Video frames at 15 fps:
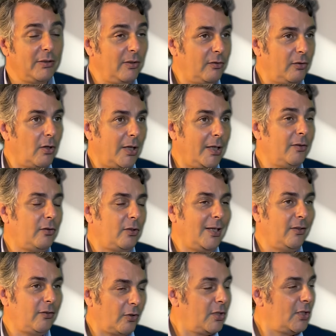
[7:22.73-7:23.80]
it's
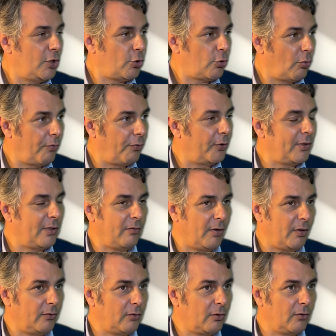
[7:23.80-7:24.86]
an issue for the
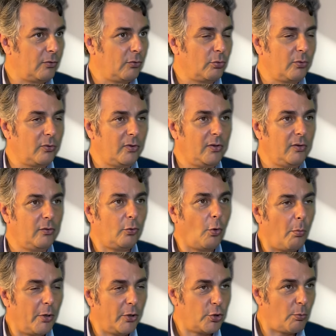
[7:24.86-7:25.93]
investors to see so
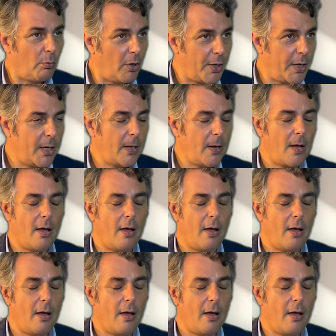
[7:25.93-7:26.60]
much money